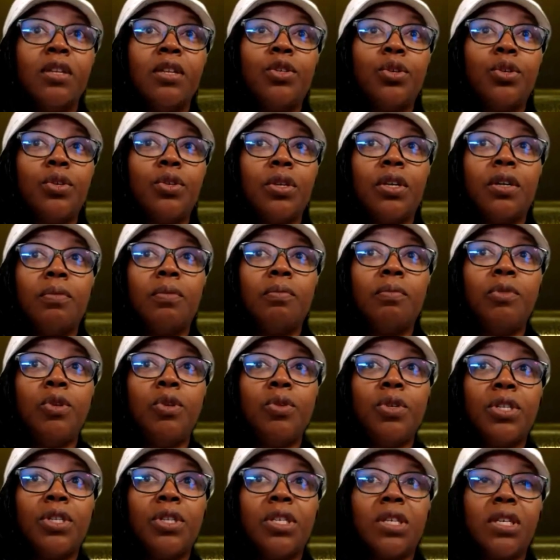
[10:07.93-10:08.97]
to the
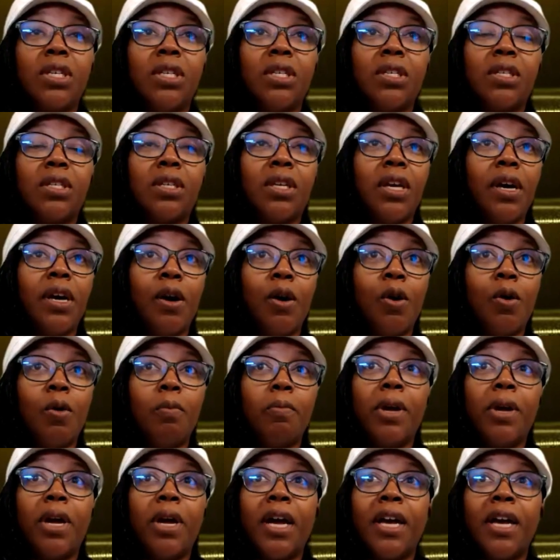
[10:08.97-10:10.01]
community to
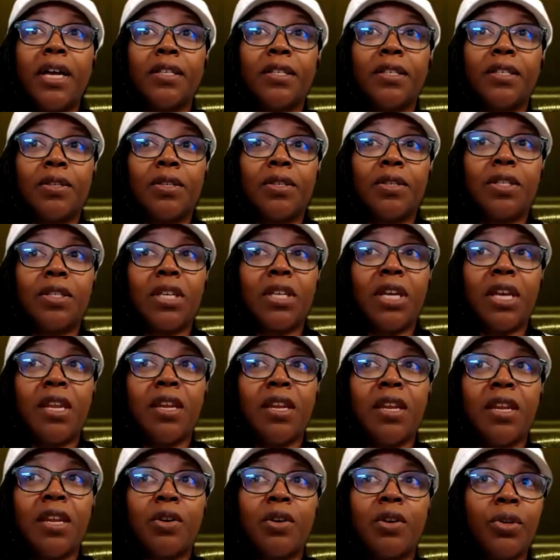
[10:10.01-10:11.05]
help, as stated
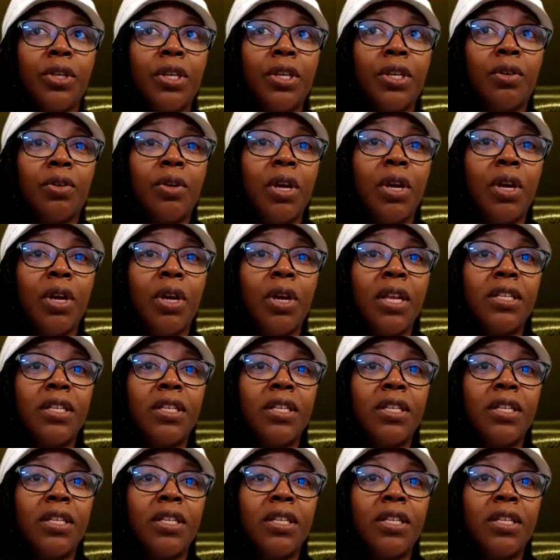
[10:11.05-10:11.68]
earlier,